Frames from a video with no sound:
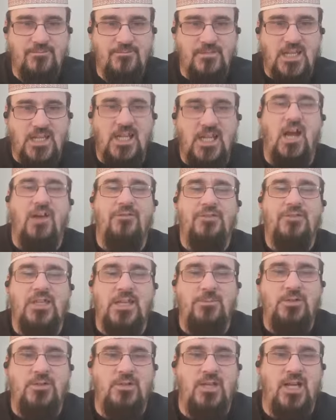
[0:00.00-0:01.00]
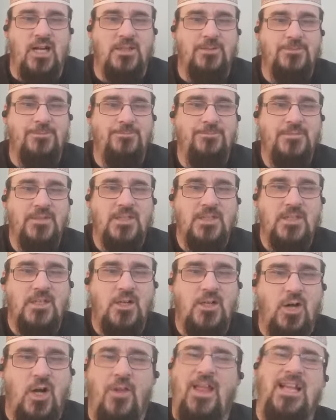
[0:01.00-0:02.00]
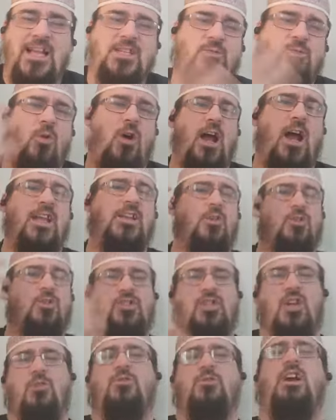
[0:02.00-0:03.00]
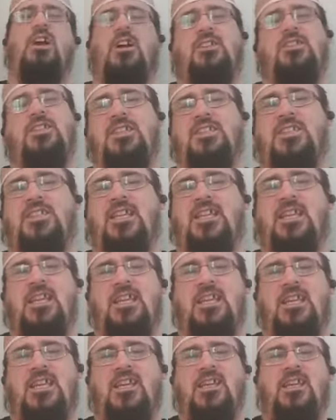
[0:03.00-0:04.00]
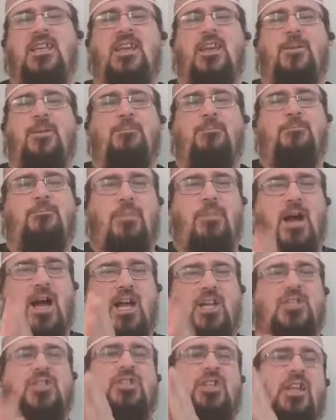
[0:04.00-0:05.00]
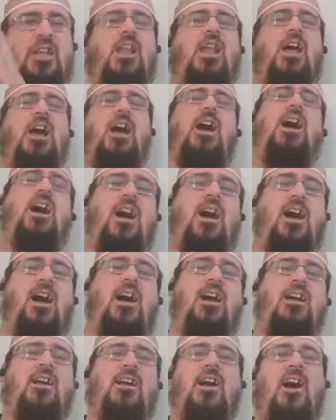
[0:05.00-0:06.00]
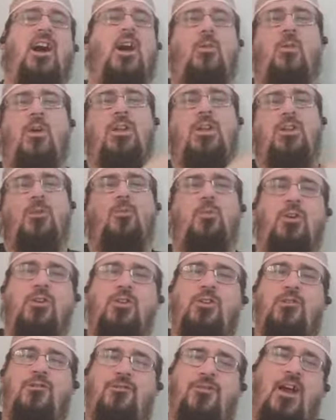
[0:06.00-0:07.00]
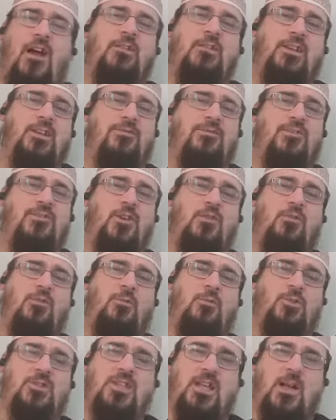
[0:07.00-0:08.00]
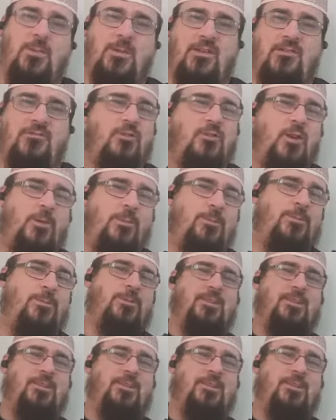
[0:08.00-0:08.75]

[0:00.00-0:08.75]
Laughter keeps you young. Oh, that's why you're so young, Sister Lily. Mashallah. I wonder what your fountain of youth was coming from.